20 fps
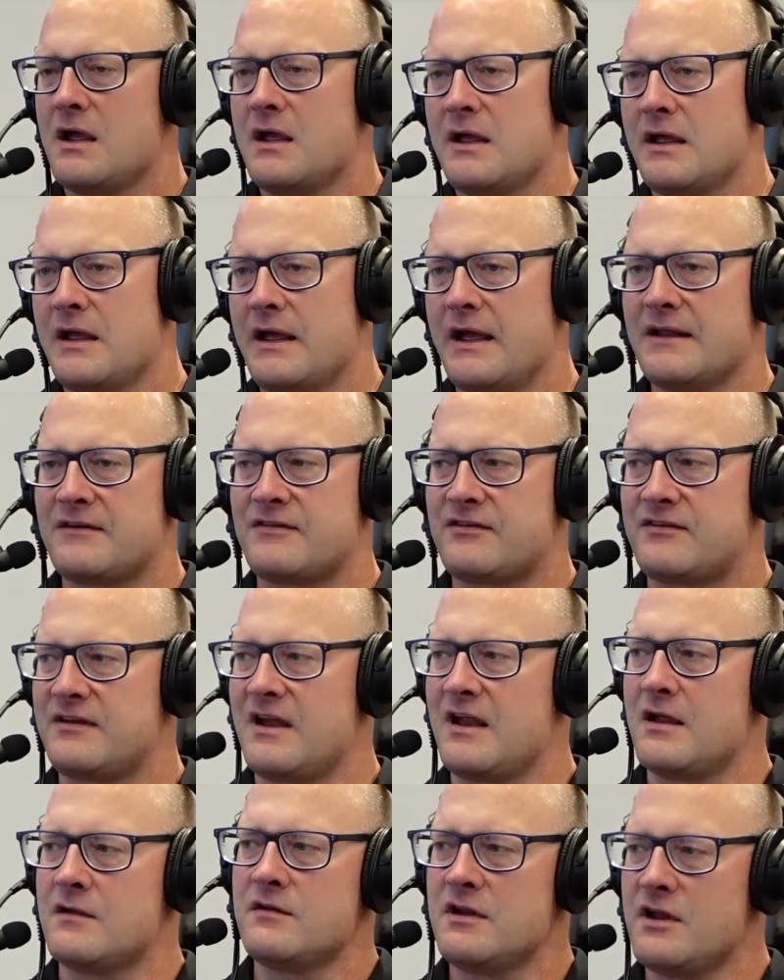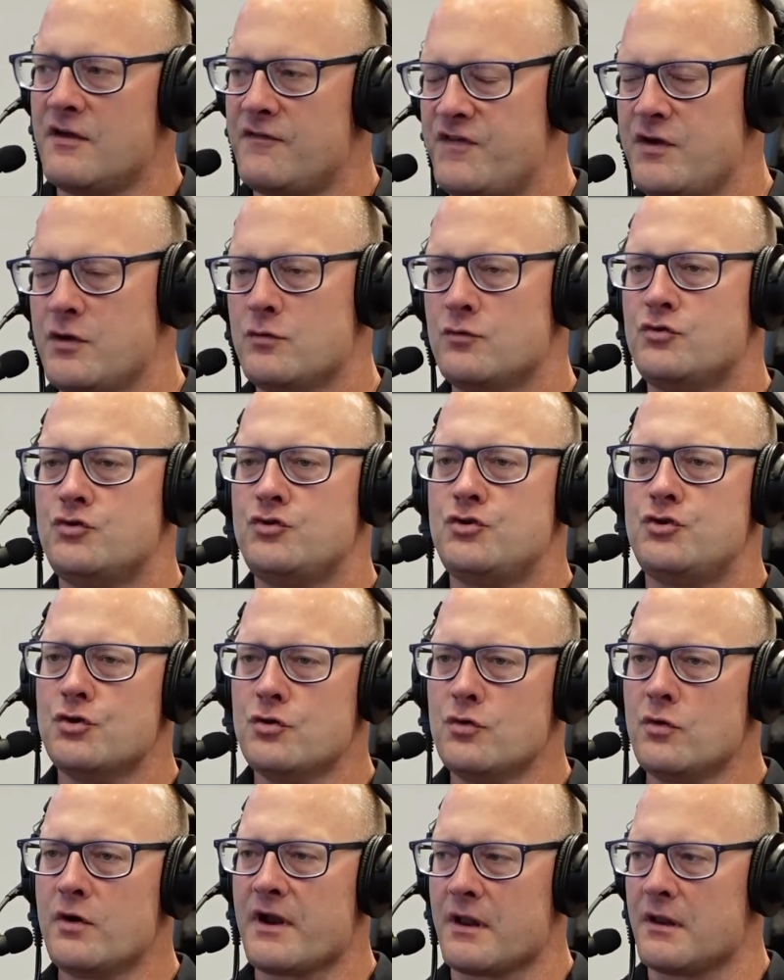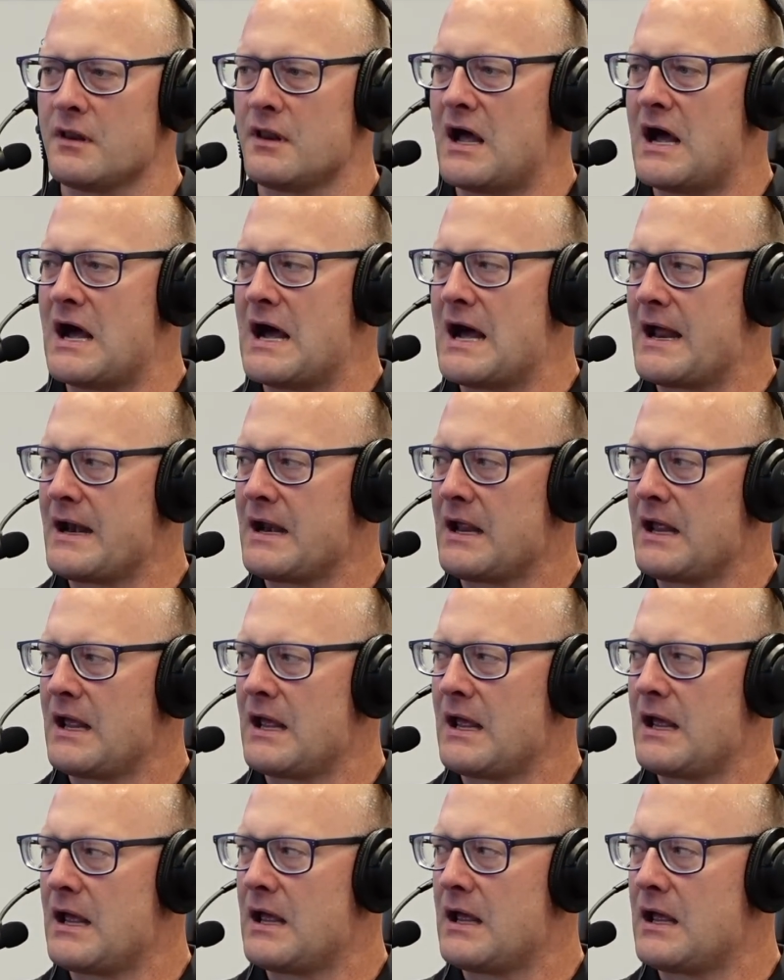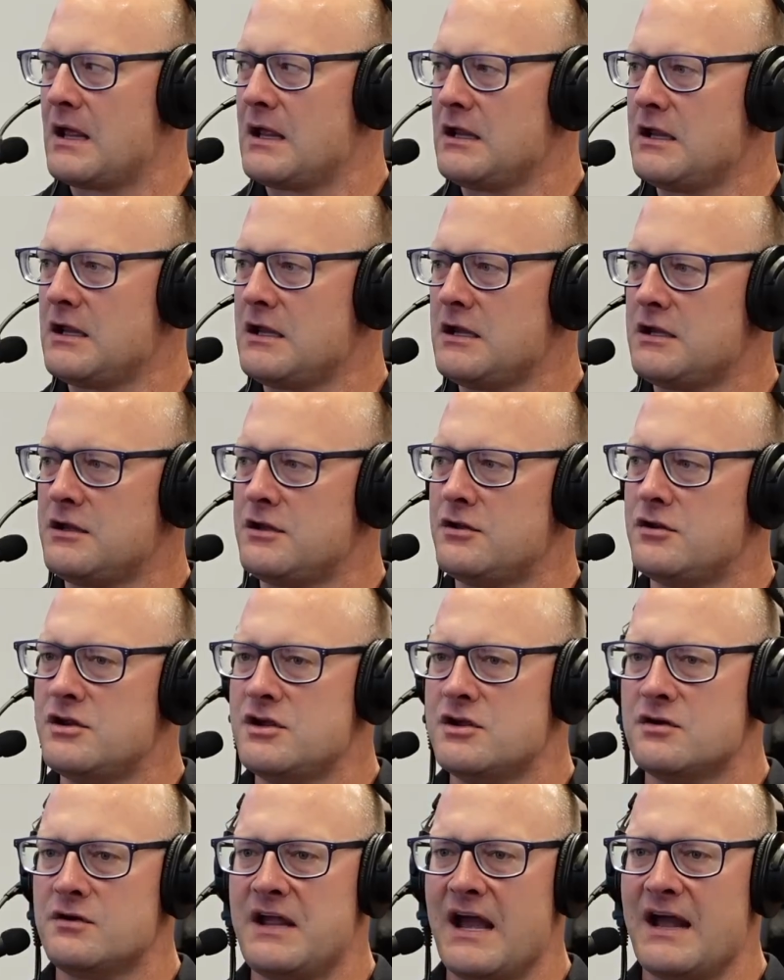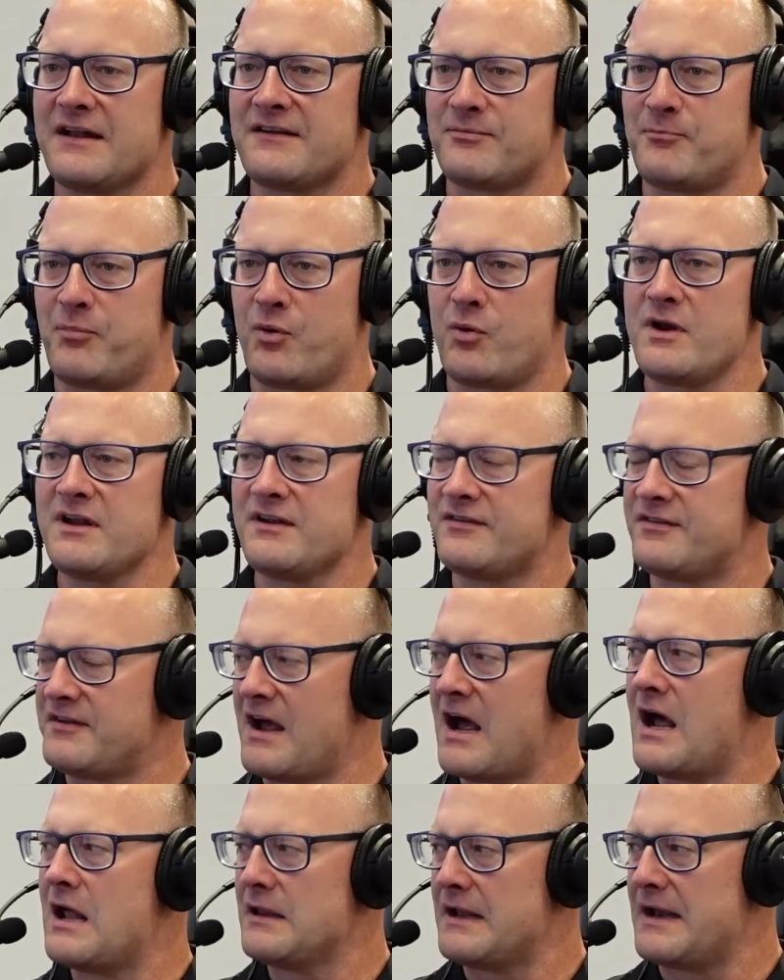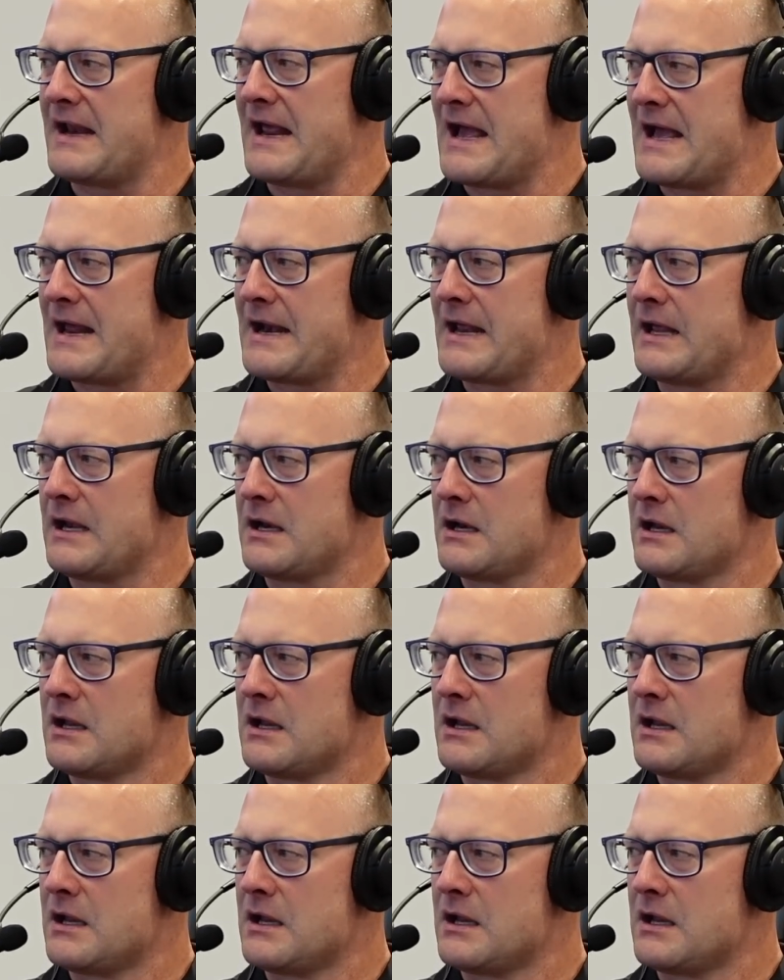If you do it a lot, you get pretty solid at it.